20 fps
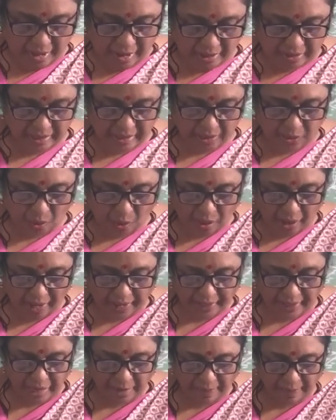the
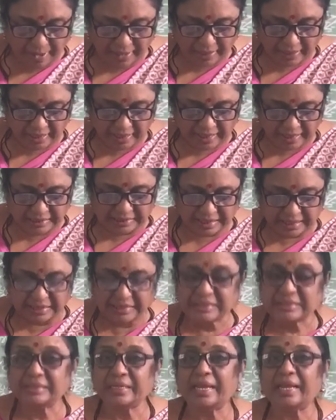colloidal particles are
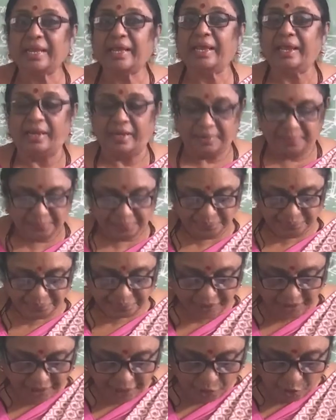seen
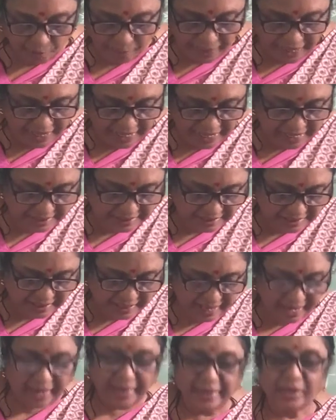to be in a
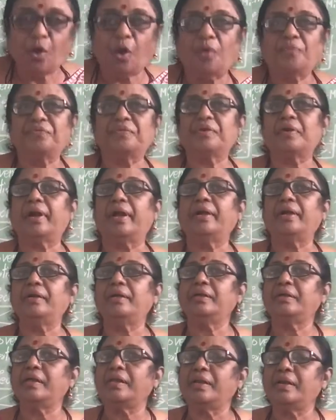state of
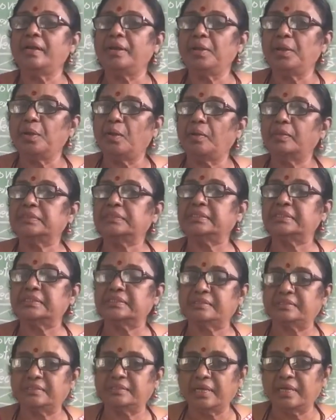continuous
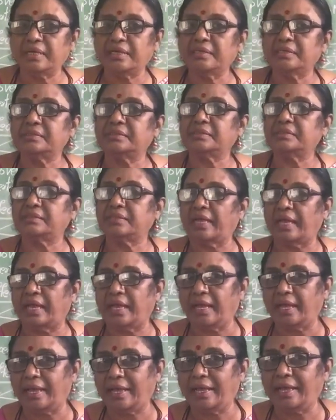
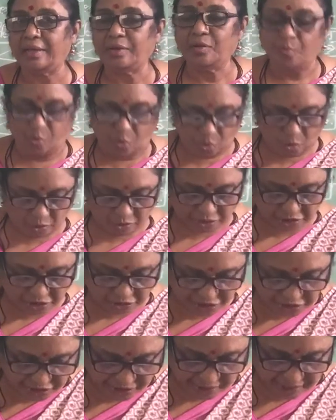zigzag
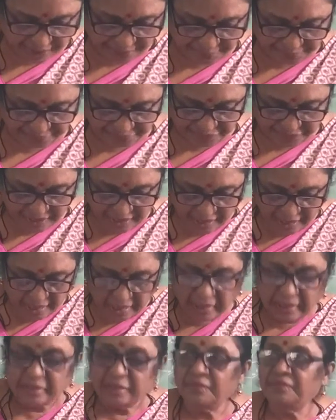motion.
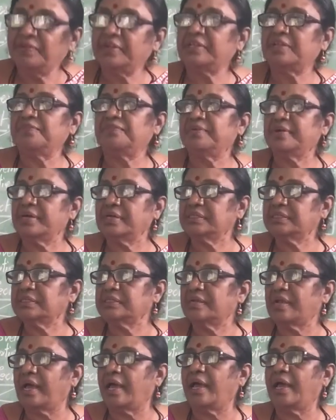For the
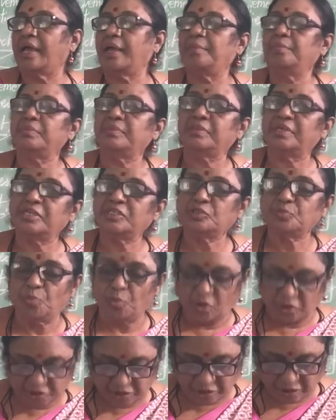first time, this
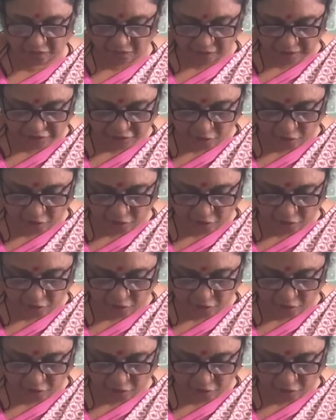motion was